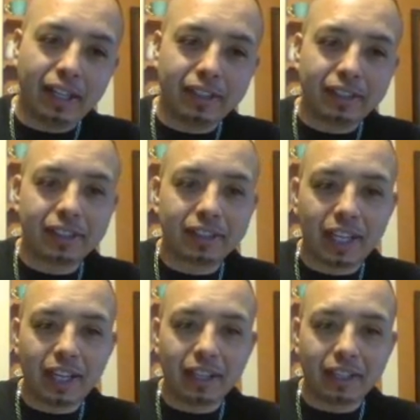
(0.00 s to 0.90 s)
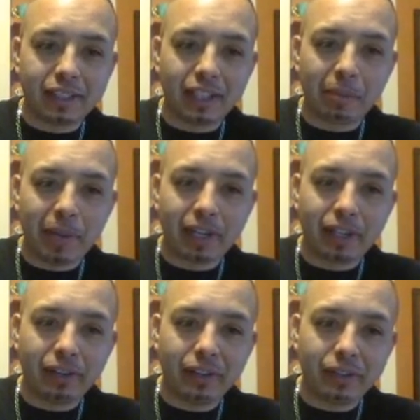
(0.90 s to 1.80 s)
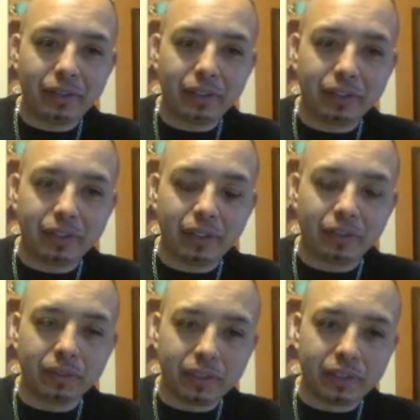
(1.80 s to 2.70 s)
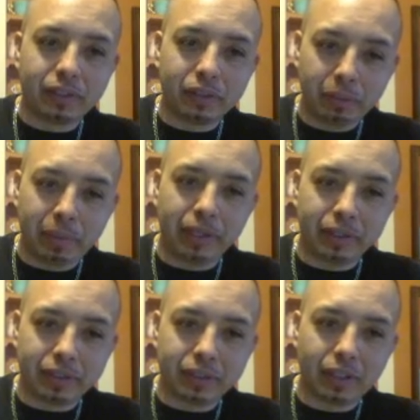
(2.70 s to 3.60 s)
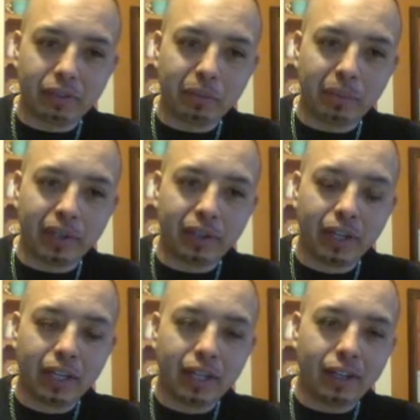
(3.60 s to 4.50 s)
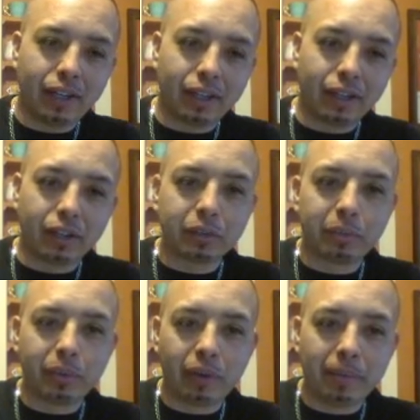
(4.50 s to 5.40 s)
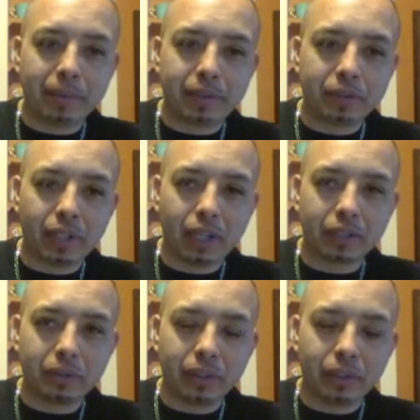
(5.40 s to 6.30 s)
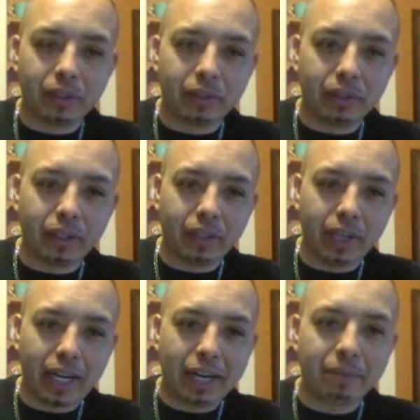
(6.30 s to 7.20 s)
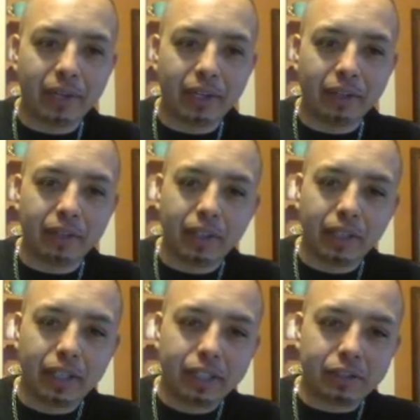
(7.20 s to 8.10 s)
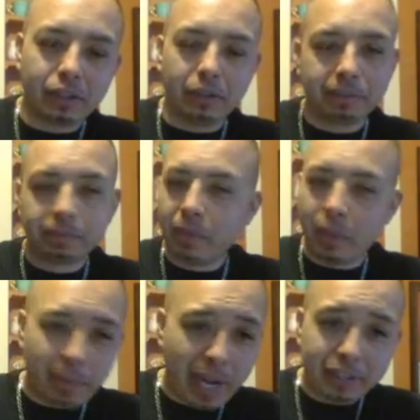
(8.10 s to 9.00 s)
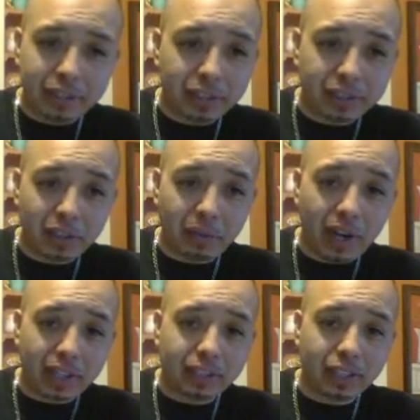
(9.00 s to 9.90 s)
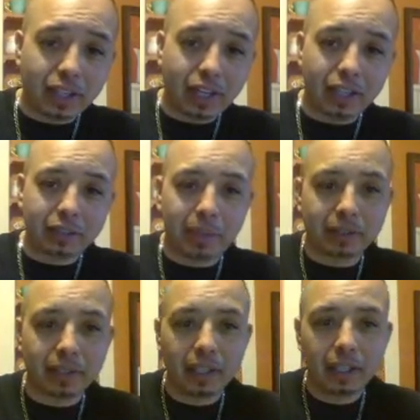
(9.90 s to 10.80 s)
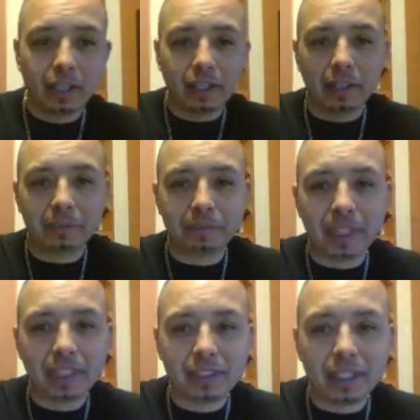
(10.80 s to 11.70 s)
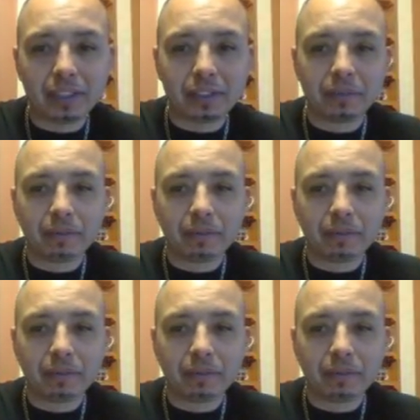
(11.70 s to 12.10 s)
this is kind of like a second backdoor that you could listen to repeaters and stuff. But could also program it to talk to another ham radio. So back to just the walkie-talkie aspect. It says